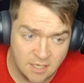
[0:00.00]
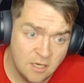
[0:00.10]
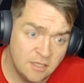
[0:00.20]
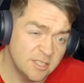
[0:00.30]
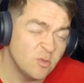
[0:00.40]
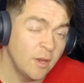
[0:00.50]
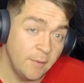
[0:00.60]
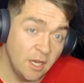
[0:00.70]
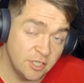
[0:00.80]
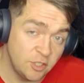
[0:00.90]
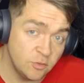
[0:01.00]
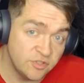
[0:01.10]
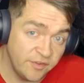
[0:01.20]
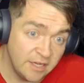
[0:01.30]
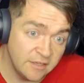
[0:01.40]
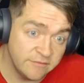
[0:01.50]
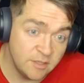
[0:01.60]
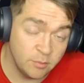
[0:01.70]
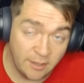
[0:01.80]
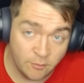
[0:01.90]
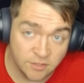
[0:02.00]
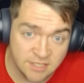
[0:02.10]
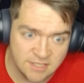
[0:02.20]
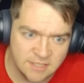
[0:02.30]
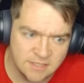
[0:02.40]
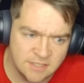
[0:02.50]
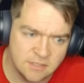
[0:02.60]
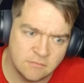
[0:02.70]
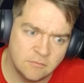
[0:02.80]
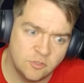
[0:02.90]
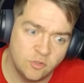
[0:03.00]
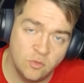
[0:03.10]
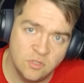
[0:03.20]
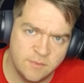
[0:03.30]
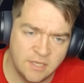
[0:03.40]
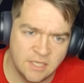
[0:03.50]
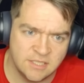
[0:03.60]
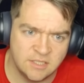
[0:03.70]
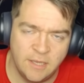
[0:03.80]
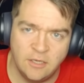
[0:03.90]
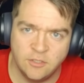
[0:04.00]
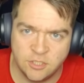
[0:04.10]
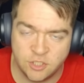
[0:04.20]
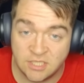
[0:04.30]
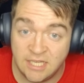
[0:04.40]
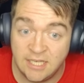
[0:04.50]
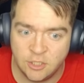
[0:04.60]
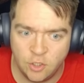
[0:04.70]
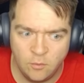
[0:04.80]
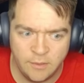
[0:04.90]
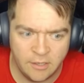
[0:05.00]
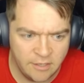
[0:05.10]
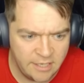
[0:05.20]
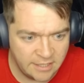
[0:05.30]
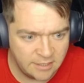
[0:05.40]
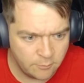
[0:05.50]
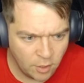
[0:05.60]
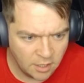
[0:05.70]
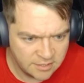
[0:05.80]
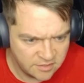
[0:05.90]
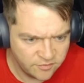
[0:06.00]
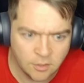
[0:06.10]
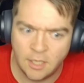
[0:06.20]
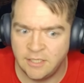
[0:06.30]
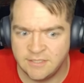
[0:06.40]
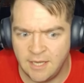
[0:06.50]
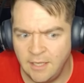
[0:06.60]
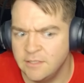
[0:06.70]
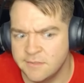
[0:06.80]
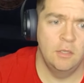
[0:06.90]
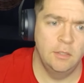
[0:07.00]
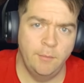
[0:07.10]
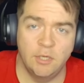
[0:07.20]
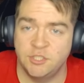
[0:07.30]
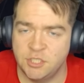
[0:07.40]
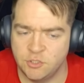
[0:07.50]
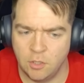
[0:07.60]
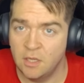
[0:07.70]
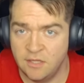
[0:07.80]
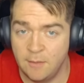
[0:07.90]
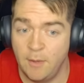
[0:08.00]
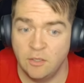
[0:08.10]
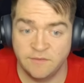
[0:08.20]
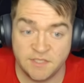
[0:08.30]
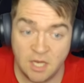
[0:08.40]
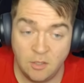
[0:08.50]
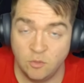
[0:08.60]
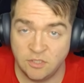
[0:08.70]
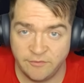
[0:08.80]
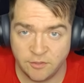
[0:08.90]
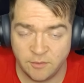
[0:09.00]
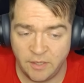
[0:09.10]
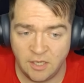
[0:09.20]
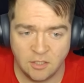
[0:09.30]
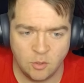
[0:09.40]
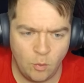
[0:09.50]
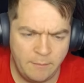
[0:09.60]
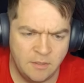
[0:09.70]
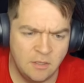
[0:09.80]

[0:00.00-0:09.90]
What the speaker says: That's why I'm not a huge fan of the blight resistance jewels, because it's better to just eat a nullberry and then proc this for 90 seconds. Punishing Draw, the amount of stun will differ depending on the weapon.